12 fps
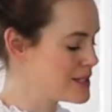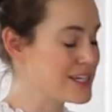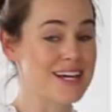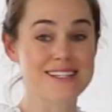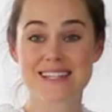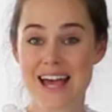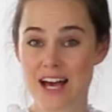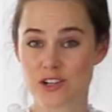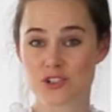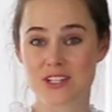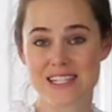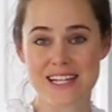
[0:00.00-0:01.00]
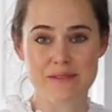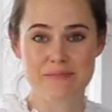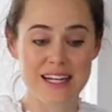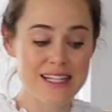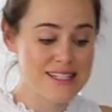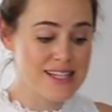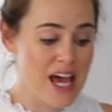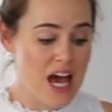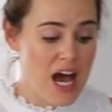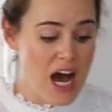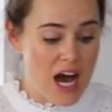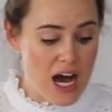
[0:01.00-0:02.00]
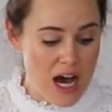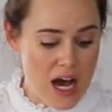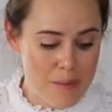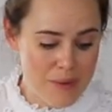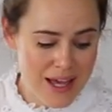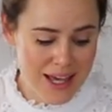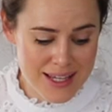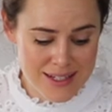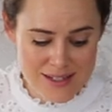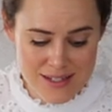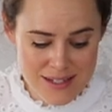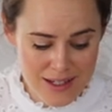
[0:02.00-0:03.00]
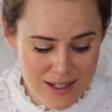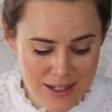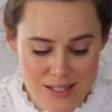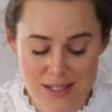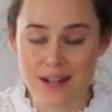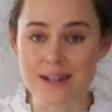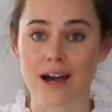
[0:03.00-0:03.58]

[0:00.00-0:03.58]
Yes, actually 10 minutes. Um, and it's done